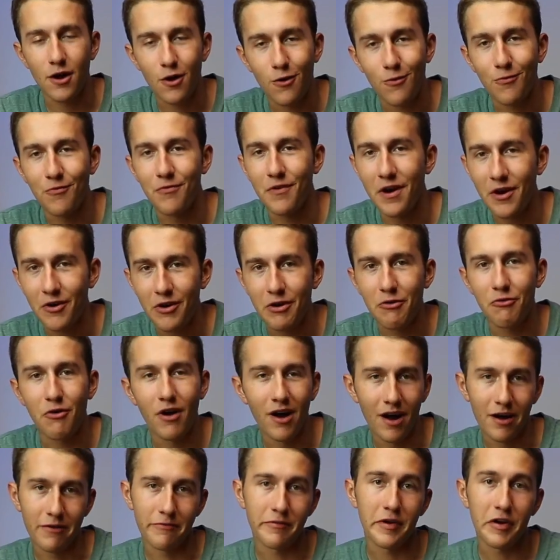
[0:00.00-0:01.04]
go very
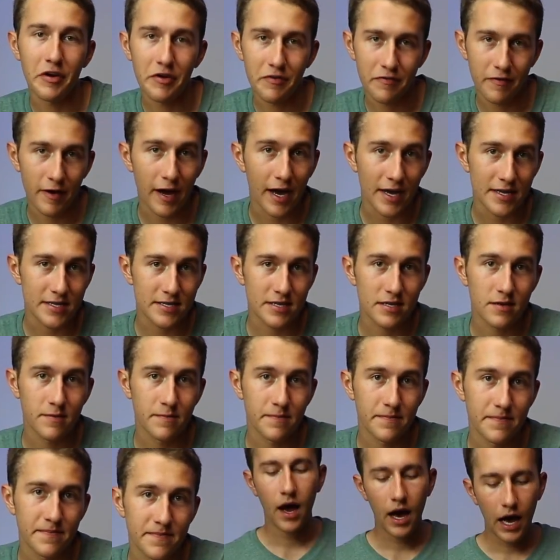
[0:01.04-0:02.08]
wrong very fast.
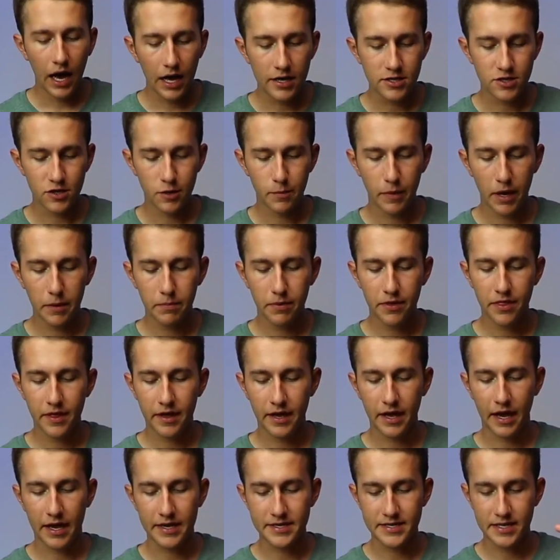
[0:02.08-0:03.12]
So you might be
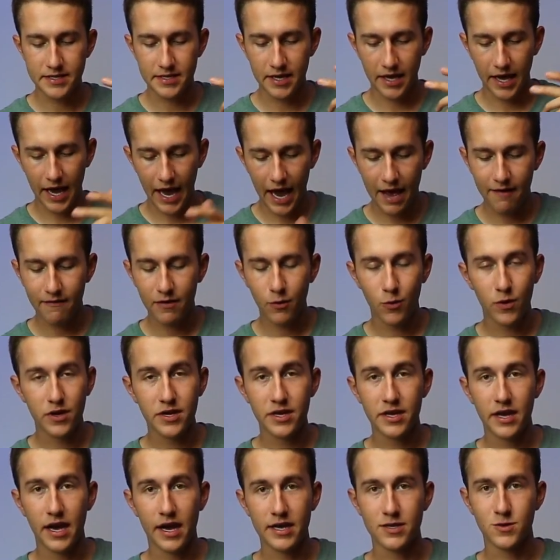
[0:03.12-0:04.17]
thinking, since I have a
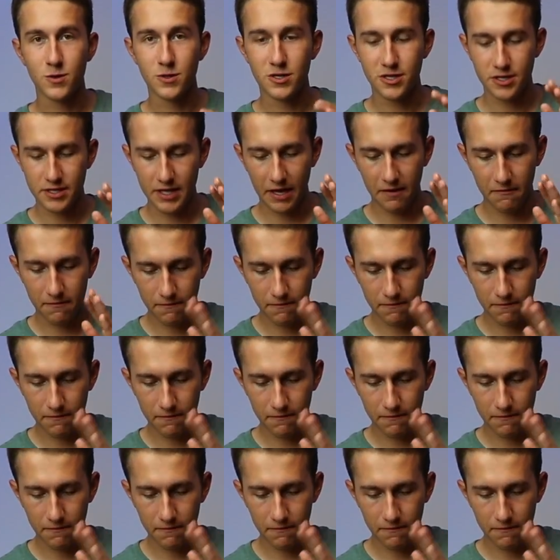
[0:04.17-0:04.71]
1DX, which is a